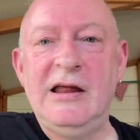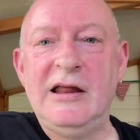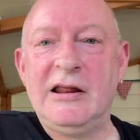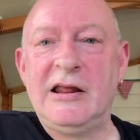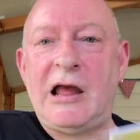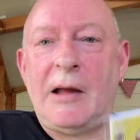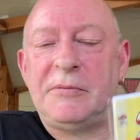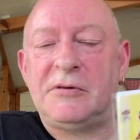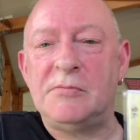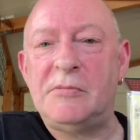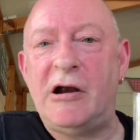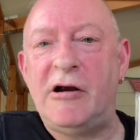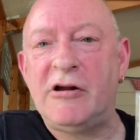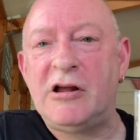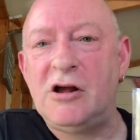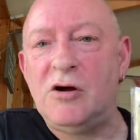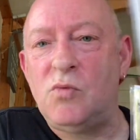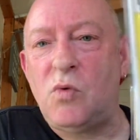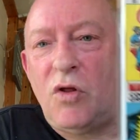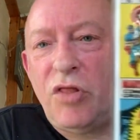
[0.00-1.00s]
Captain
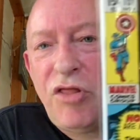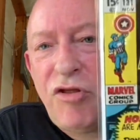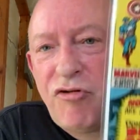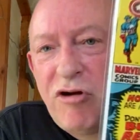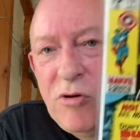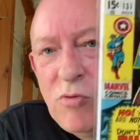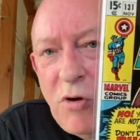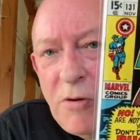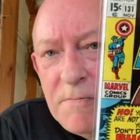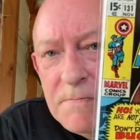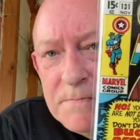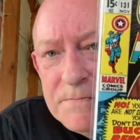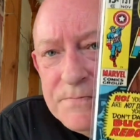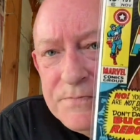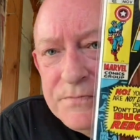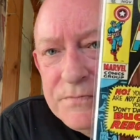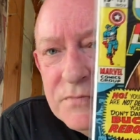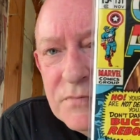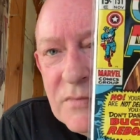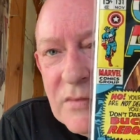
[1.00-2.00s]
America 131
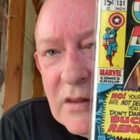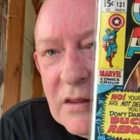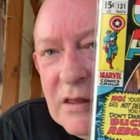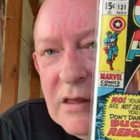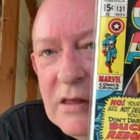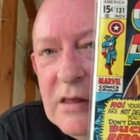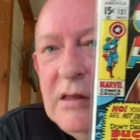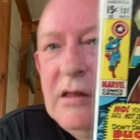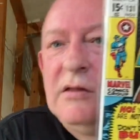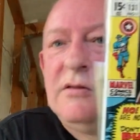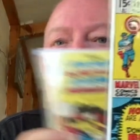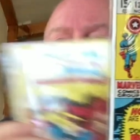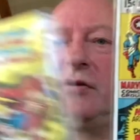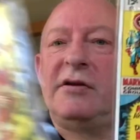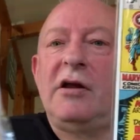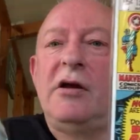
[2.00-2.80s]
to show